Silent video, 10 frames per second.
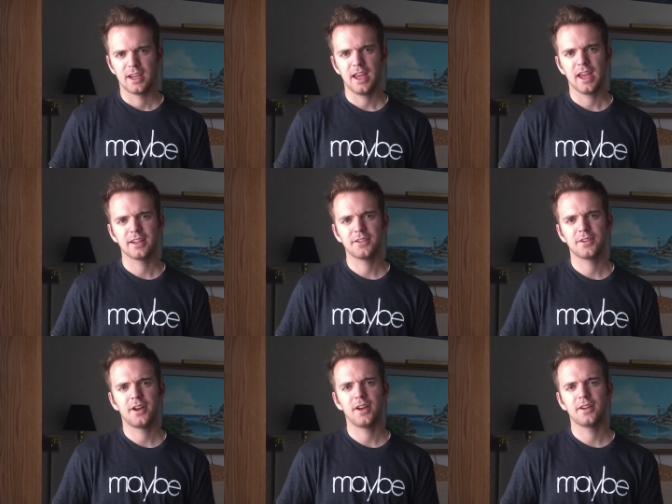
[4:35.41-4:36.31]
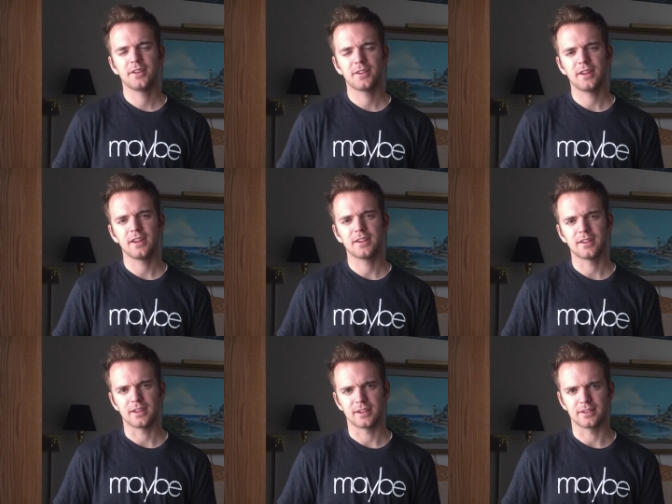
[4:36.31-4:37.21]
and all the
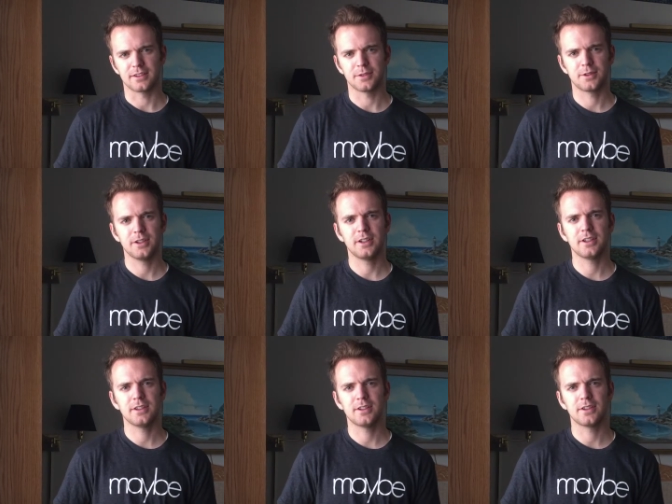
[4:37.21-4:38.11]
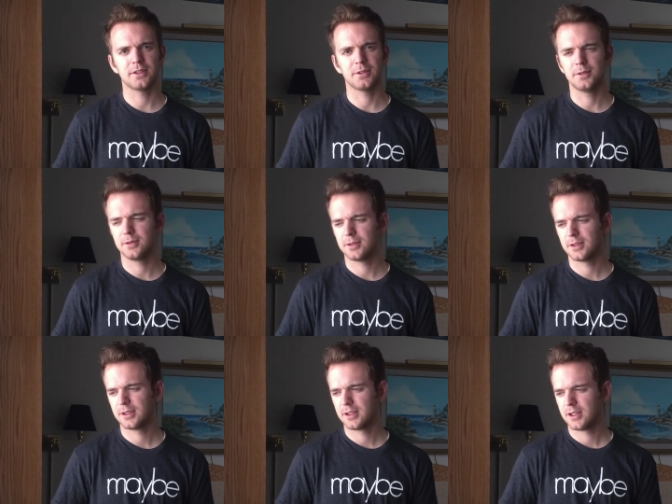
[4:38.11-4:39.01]
things you could
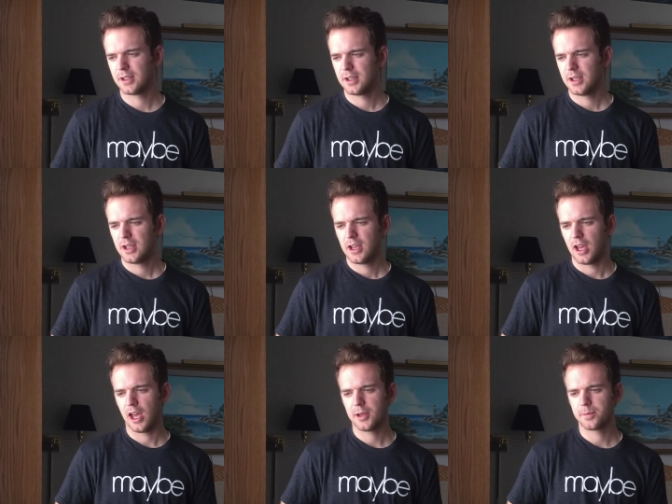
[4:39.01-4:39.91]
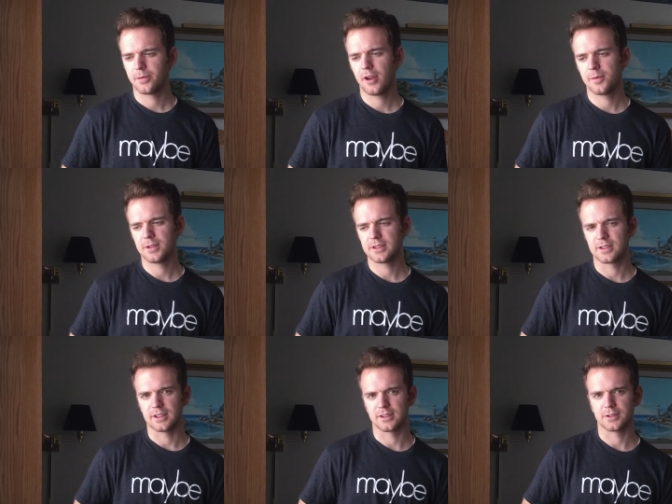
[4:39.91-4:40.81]
do. I
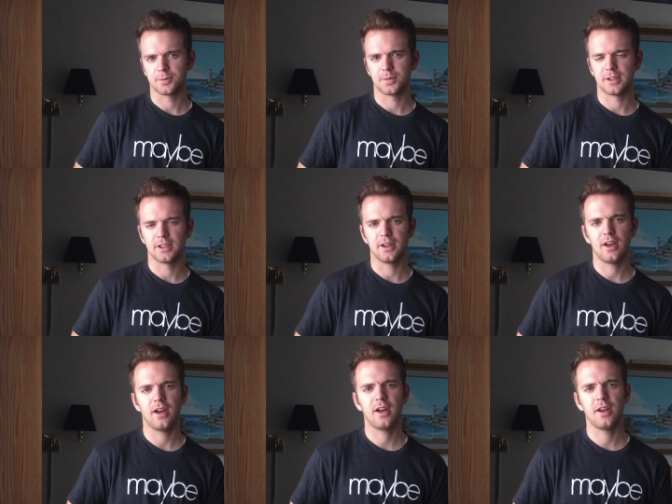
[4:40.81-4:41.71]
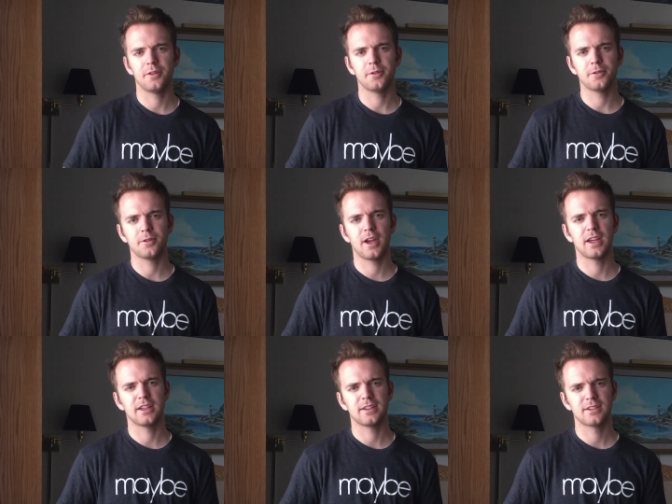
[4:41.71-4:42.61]
promise things will be
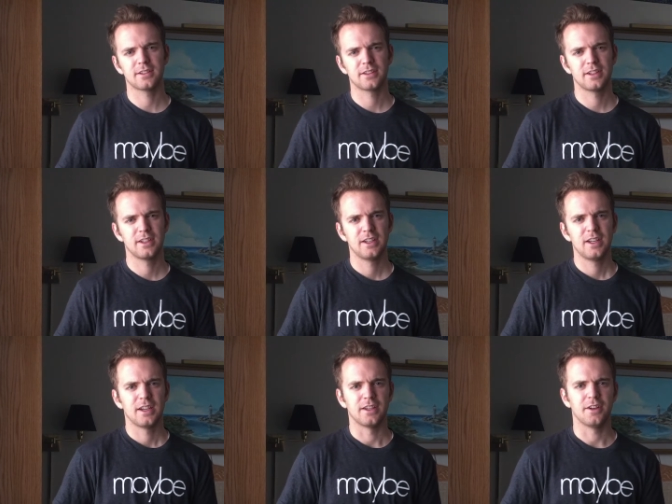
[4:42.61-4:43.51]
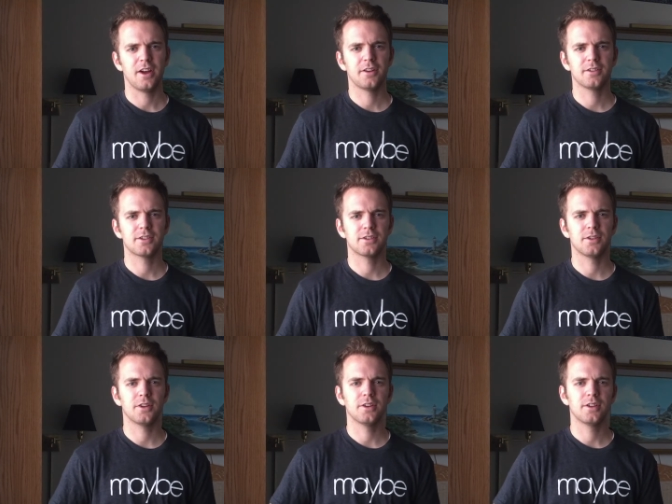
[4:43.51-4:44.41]
alright and I'll
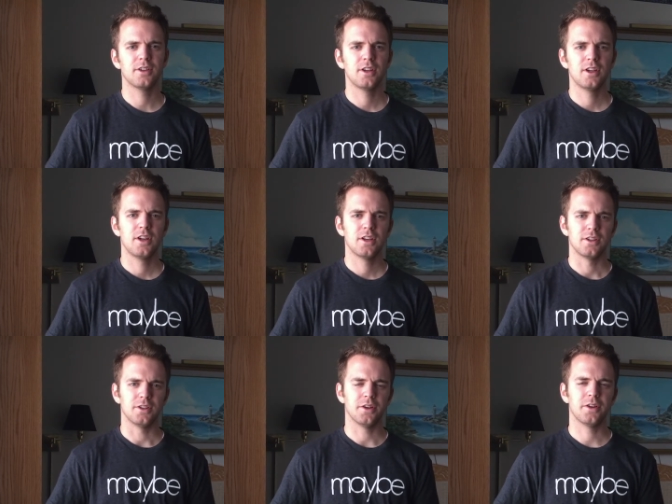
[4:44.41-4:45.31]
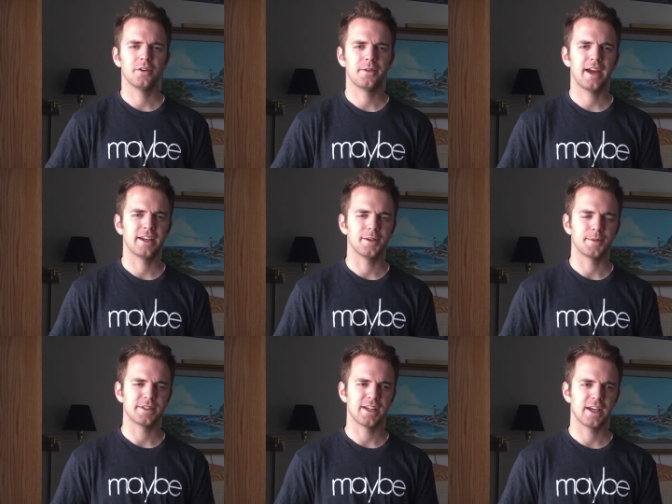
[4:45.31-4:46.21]
restore your
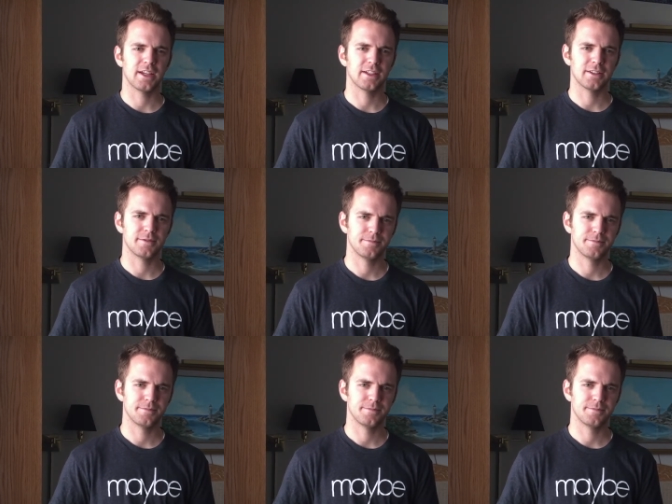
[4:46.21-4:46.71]
appetite.